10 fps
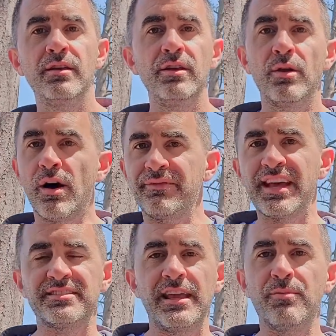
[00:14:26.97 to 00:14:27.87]
you know, off
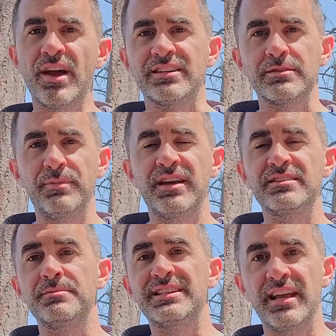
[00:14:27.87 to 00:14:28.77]
that same risk because
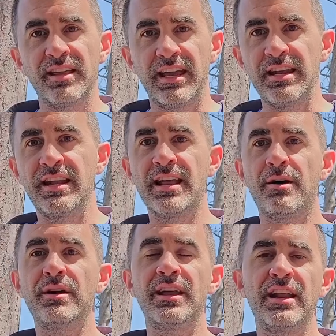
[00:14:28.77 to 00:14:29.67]
I'm scaling in and
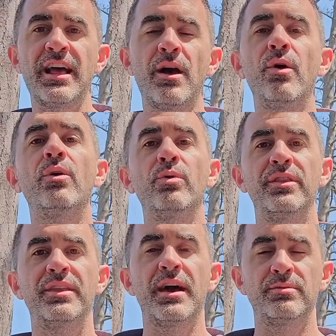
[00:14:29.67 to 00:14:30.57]
out, in and out
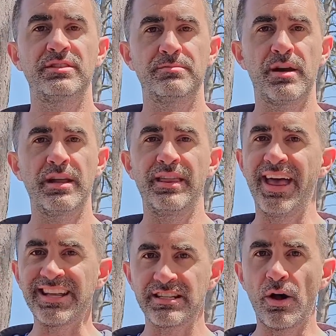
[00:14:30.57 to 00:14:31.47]
with the house's money.
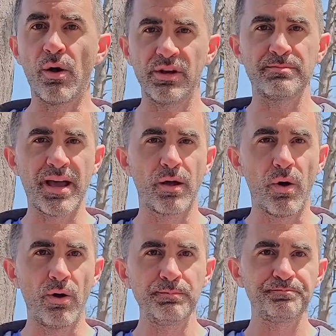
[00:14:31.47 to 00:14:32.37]
That's always my
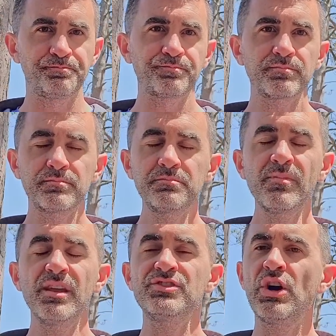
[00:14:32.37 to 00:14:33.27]
goal.
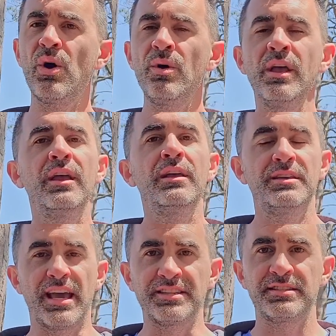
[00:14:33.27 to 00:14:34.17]
So
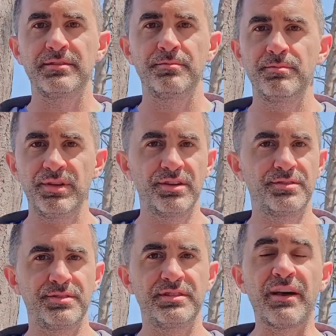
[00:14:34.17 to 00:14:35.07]
yes,
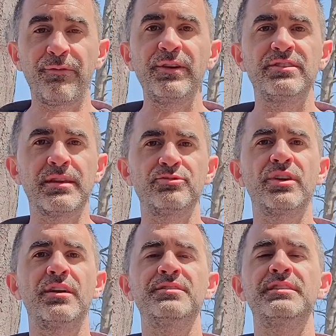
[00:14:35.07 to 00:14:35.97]
there's definitely some
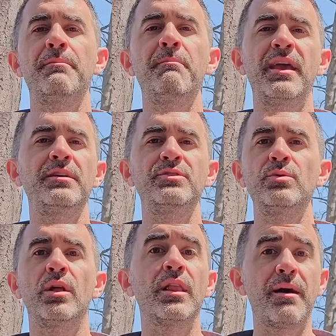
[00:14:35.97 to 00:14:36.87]
traders that may do
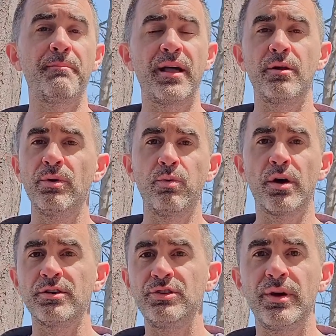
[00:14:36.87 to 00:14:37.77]
a lot better with
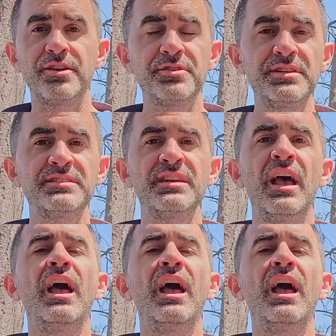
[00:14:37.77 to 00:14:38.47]
one or two entries.